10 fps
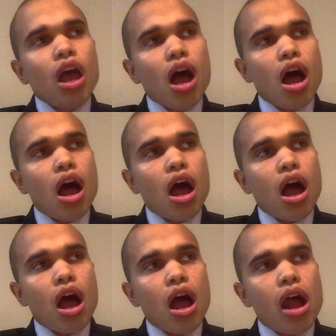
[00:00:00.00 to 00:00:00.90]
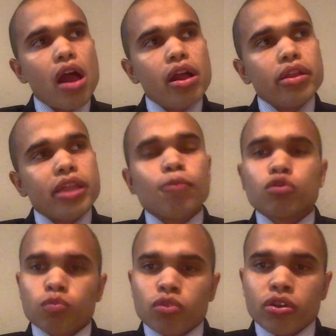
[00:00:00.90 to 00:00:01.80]
that
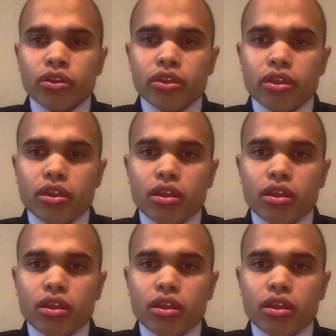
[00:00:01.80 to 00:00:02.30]
was worth